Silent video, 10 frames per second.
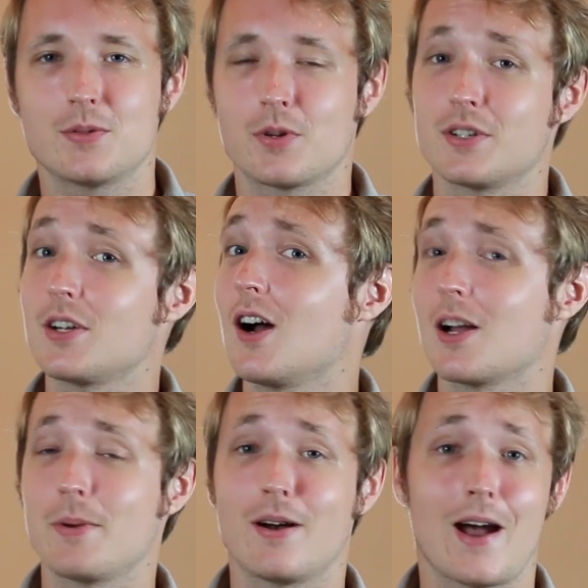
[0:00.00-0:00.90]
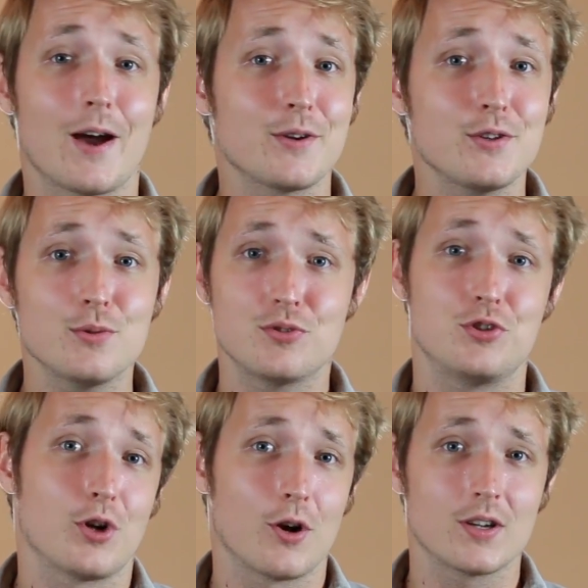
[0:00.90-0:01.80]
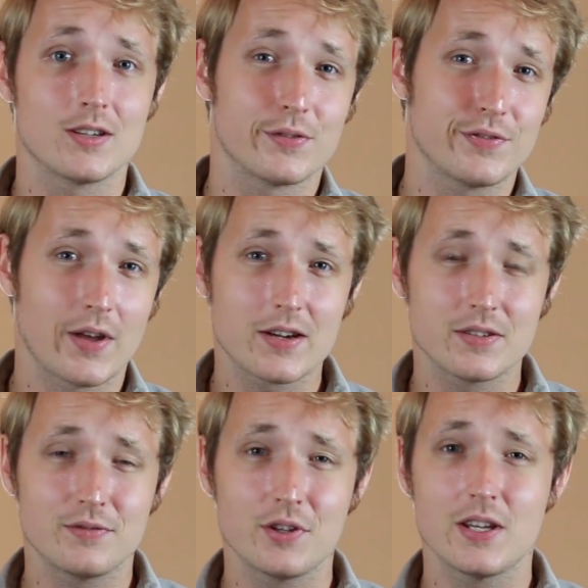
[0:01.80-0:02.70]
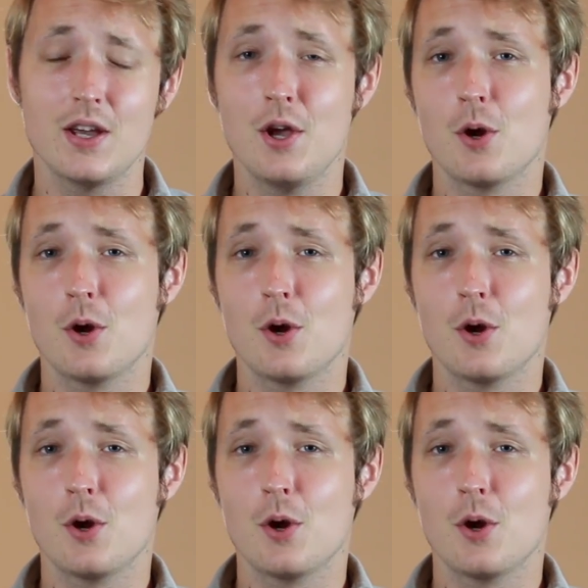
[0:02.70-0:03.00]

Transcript: we're gonna talk about how to use jargon effectively,